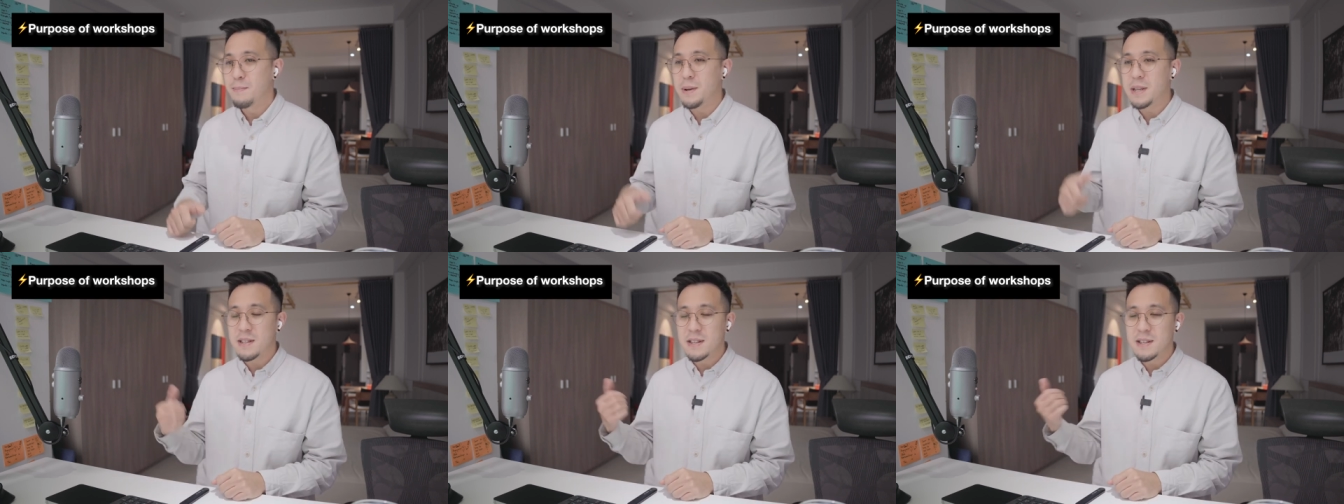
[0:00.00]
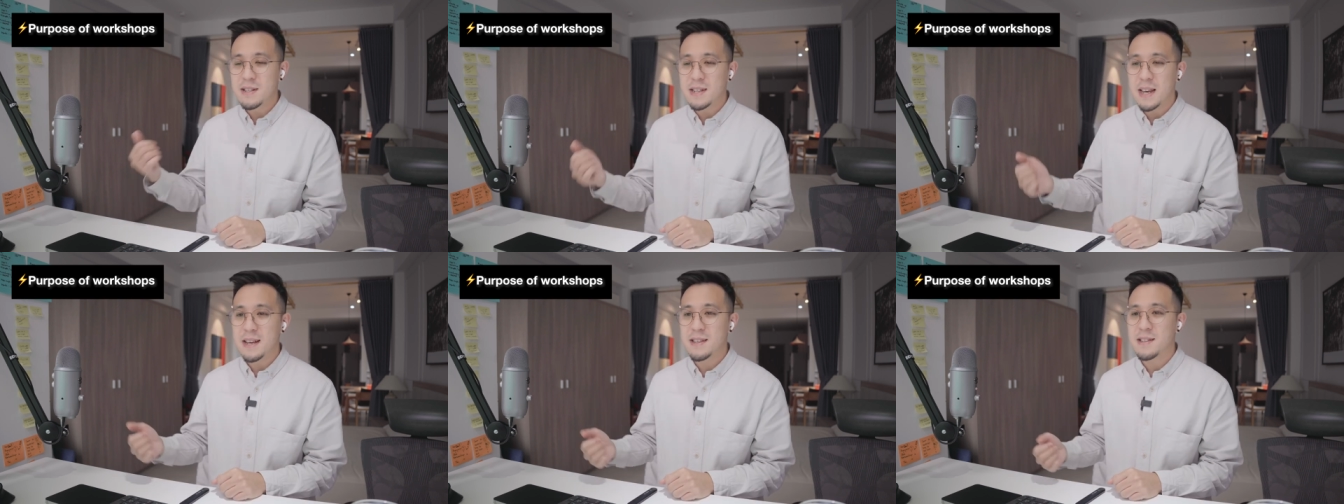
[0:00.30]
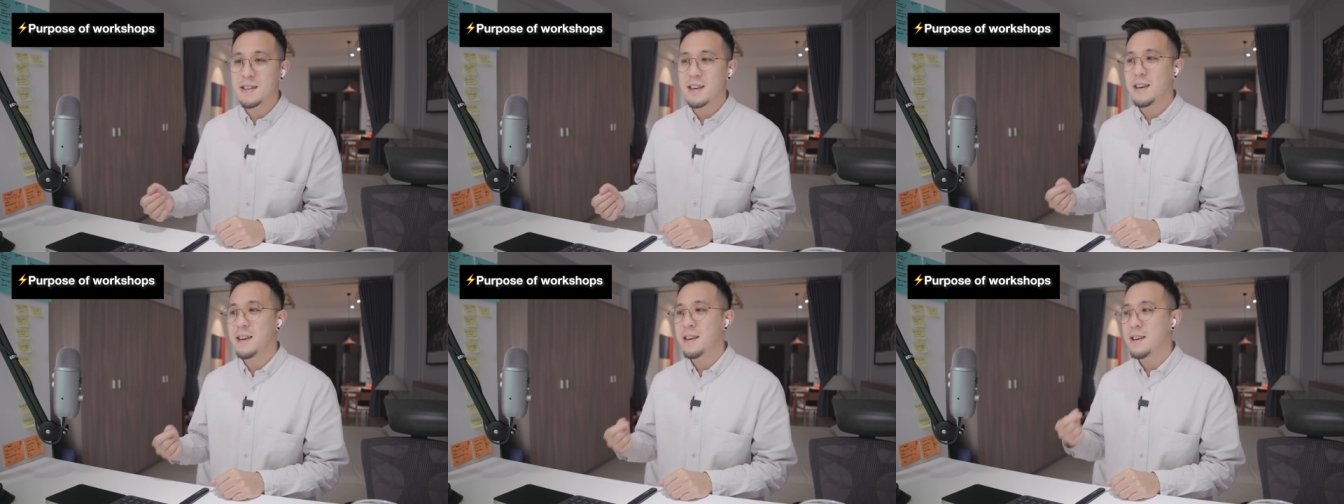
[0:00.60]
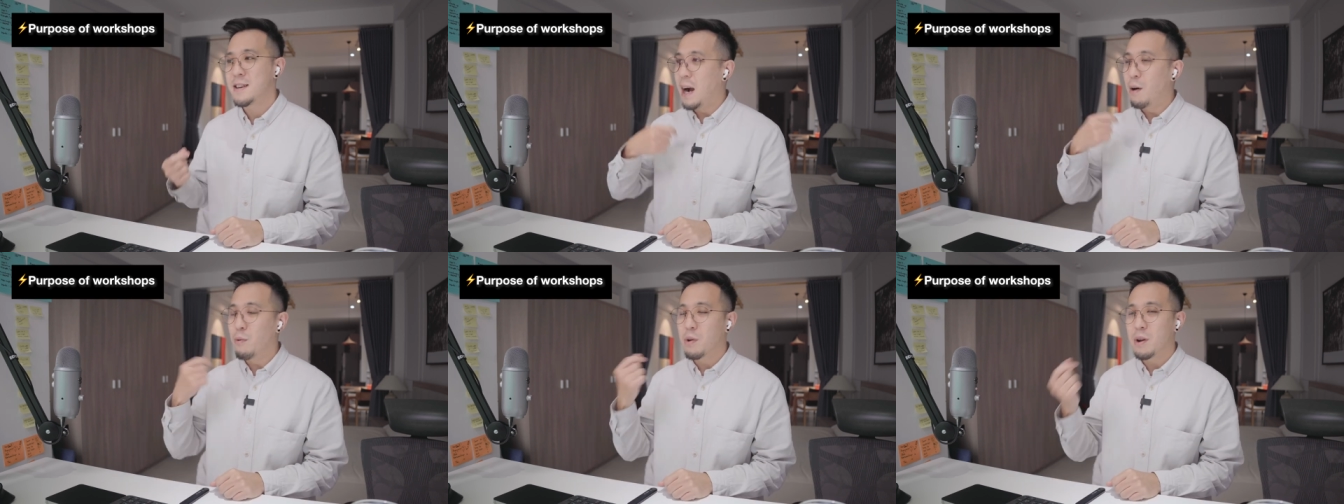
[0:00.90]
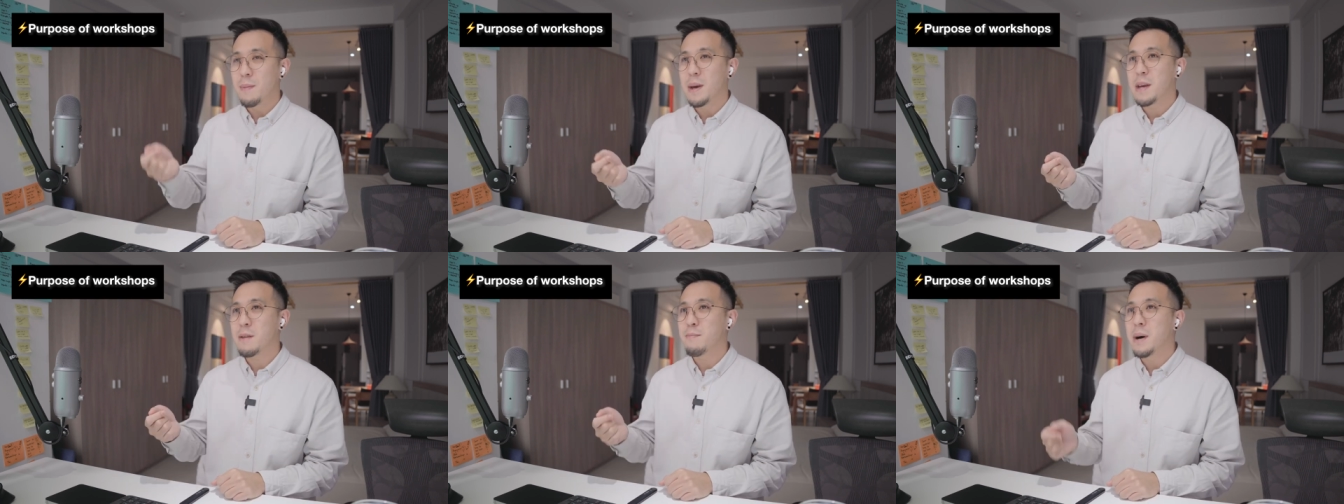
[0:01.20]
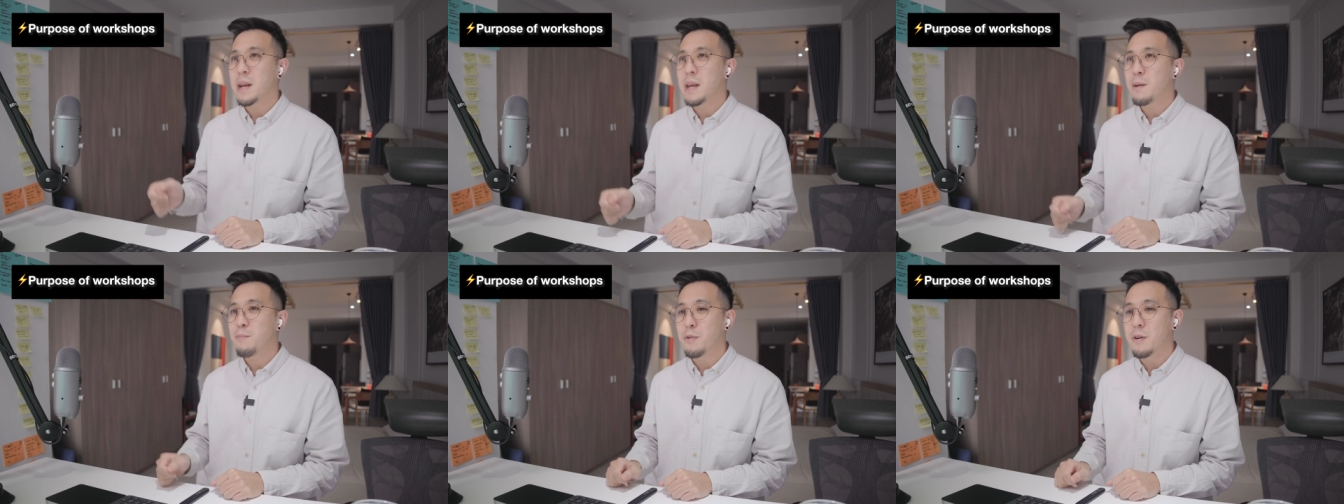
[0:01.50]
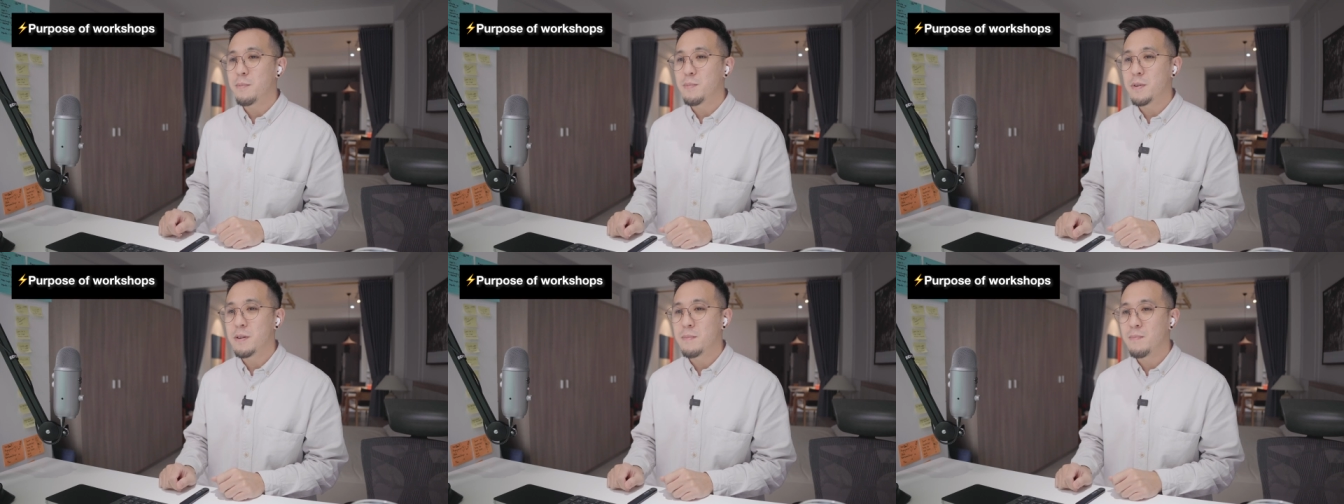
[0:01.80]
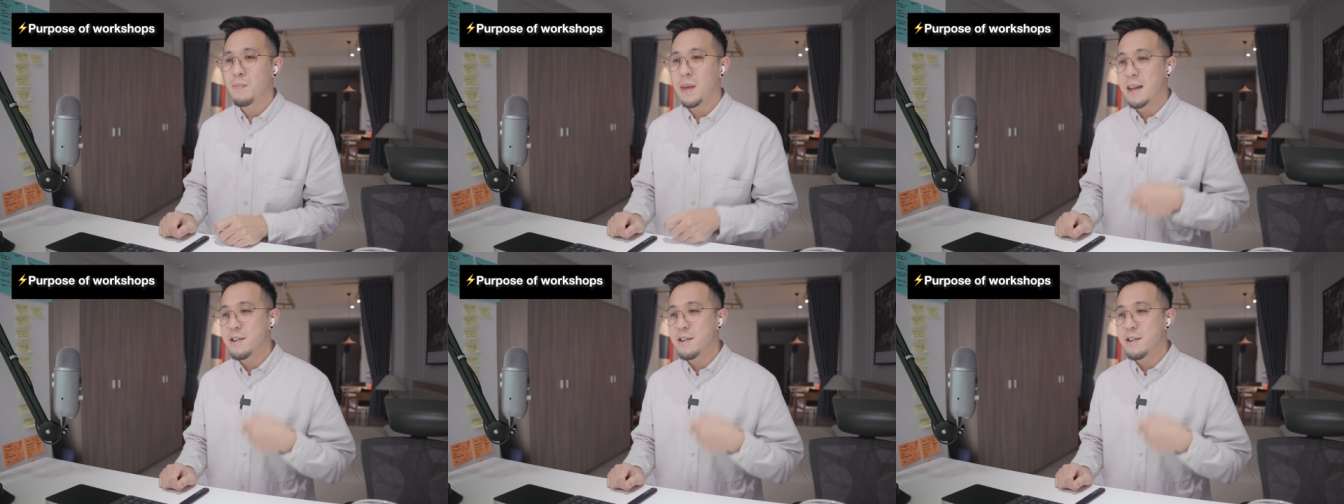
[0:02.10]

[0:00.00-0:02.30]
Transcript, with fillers: Business has a, I want to make money problem.